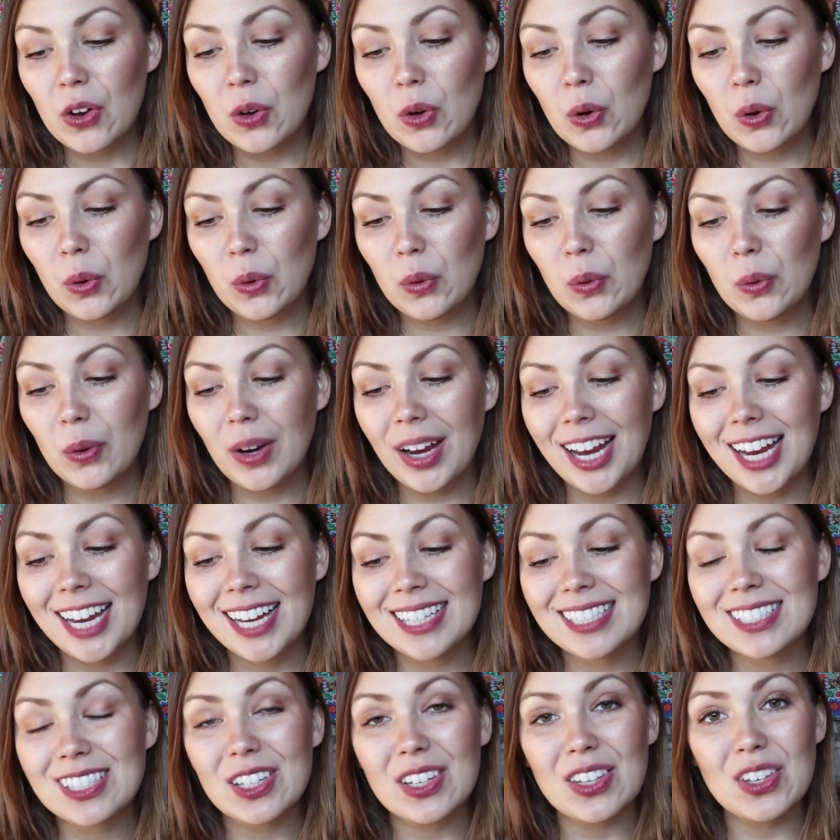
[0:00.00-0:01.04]
Who
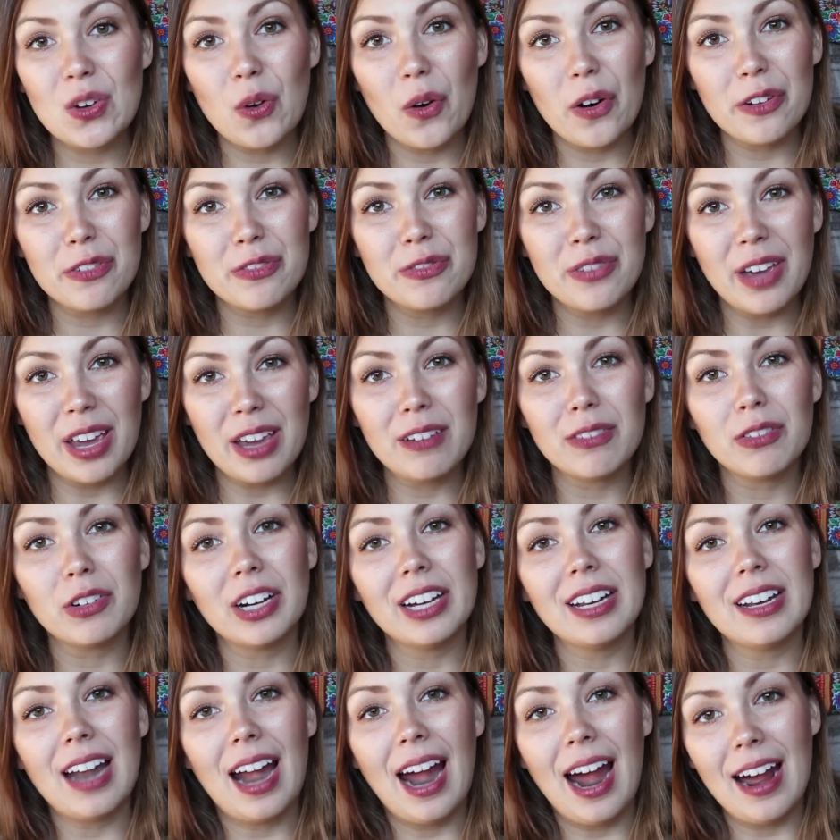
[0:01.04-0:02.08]
is your
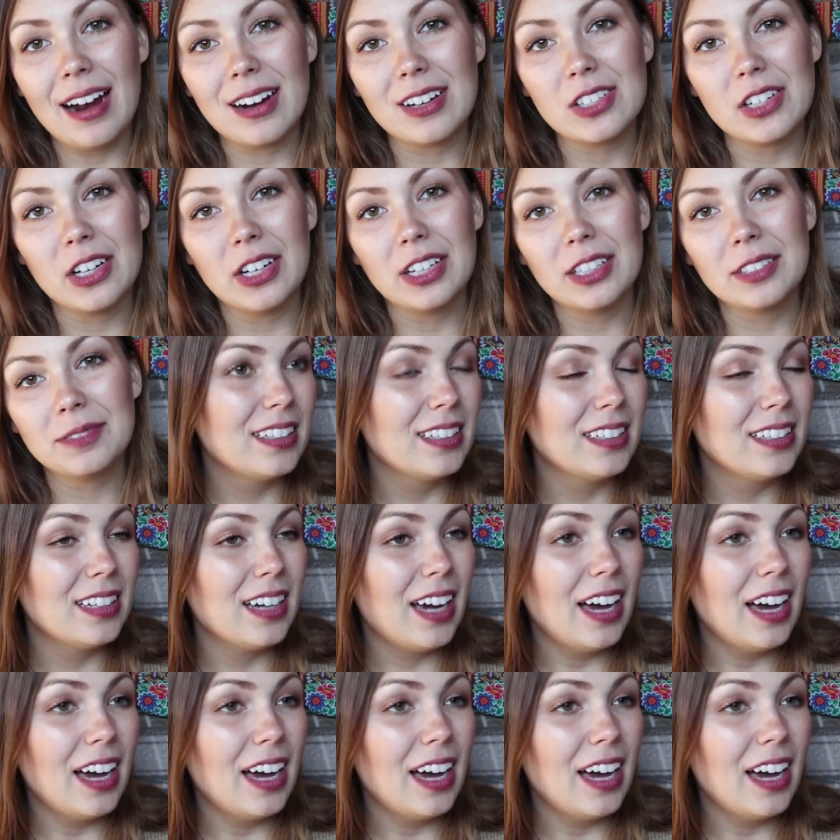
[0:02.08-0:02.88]
favorite actor?